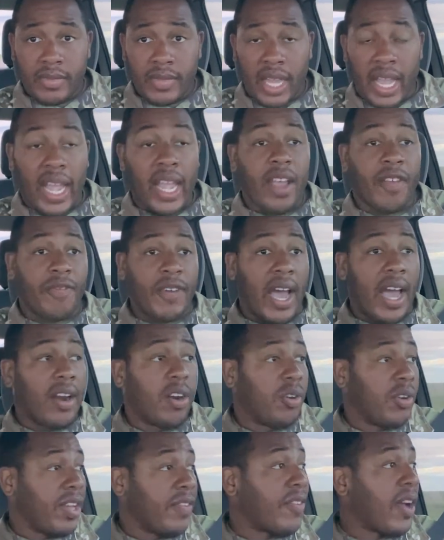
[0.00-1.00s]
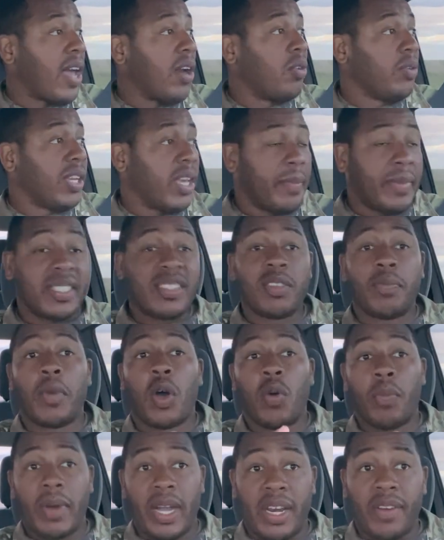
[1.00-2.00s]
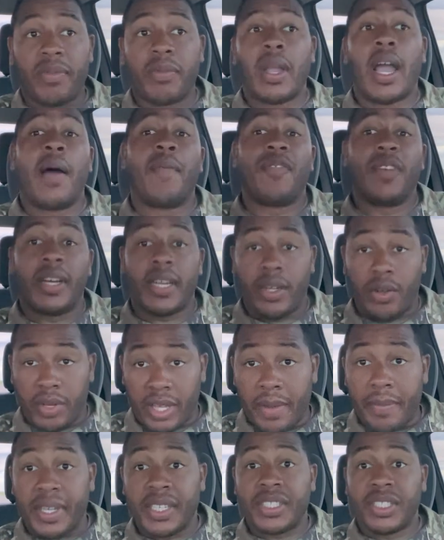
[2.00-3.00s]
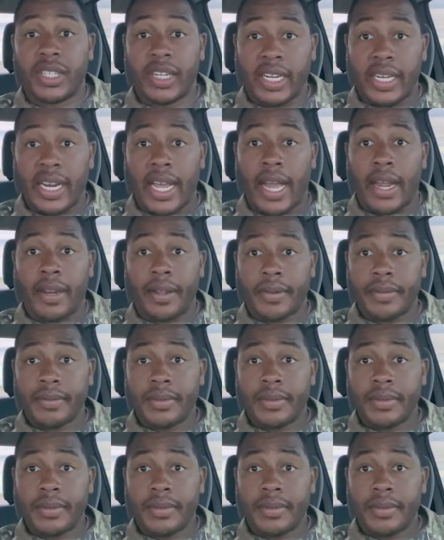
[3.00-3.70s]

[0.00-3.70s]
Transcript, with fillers: Hey, if I don't if I don't get me some more money I'm finna go get me a sugar daddy.